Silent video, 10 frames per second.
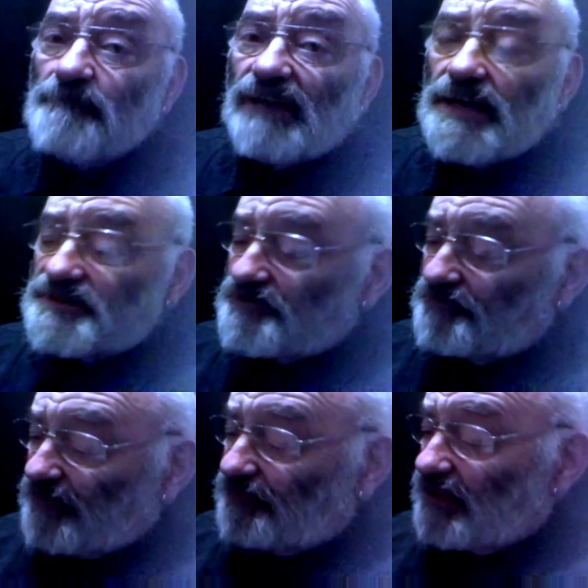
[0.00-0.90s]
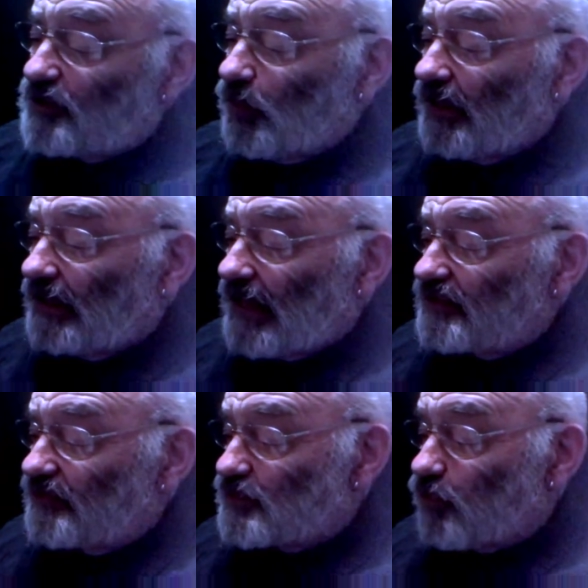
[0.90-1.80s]
gets 50 quid
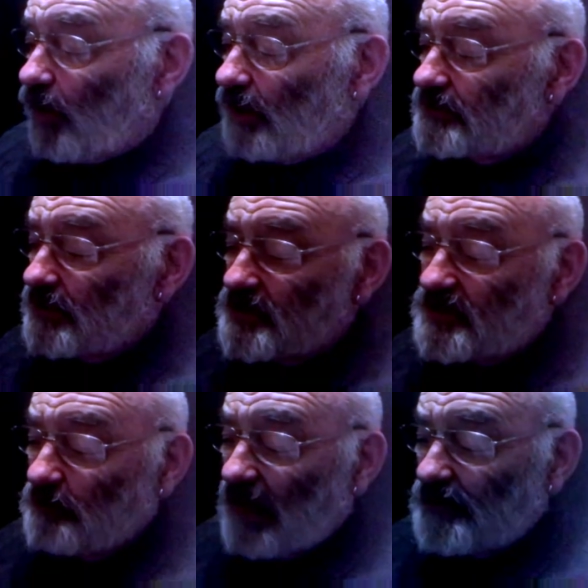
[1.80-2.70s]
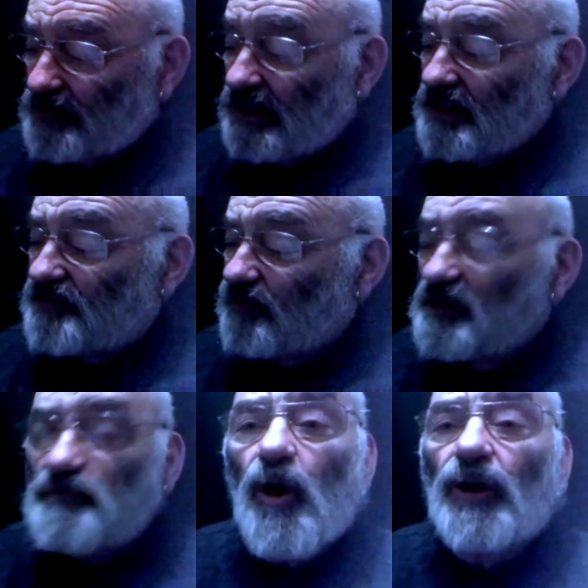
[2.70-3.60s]
out of his wallet and some house keys from
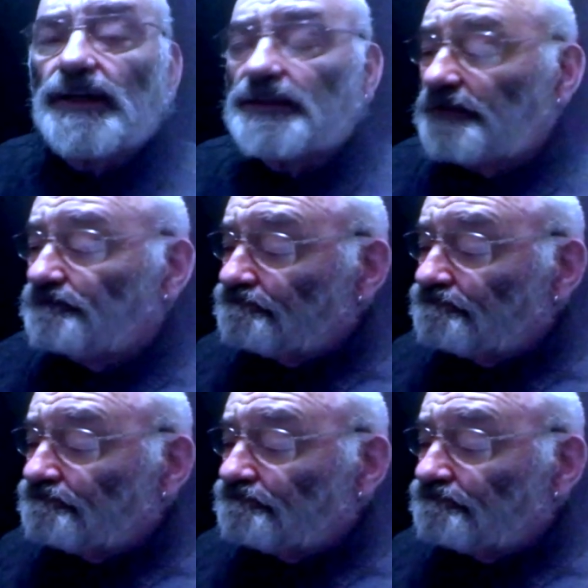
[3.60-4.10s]
his pocket.